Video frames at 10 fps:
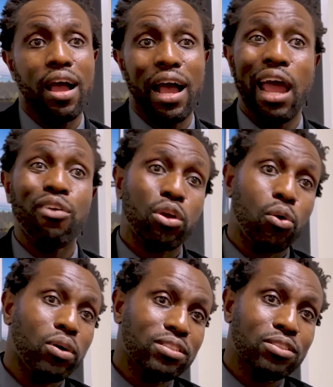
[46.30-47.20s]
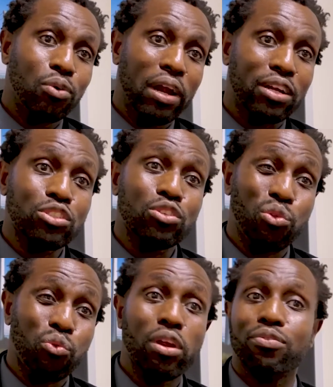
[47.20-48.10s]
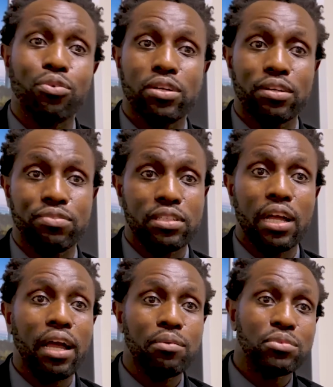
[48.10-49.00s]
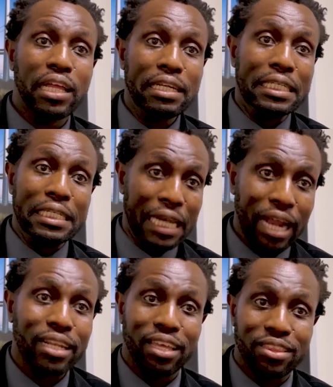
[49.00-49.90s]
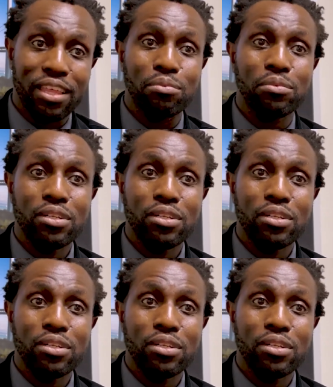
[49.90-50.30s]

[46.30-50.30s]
I requested the records 3 or 4 different times and did not get them.